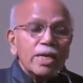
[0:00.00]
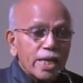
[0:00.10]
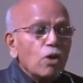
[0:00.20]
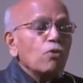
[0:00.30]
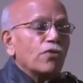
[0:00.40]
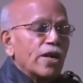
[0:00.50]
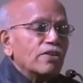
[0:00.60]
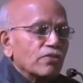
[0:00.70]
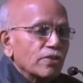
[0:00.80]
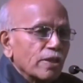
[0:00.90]
Now,
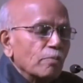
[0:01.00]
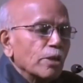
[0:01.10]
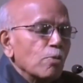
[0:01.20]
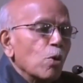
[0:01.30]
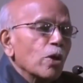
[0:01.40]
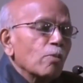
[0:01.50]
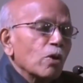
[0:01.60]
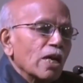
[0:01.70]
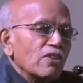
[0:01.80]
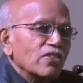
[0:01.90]
friends, something more
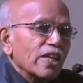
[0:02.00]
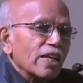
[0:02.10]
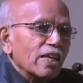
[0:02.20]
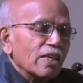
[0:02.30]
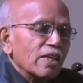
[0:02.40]
about lifestyle.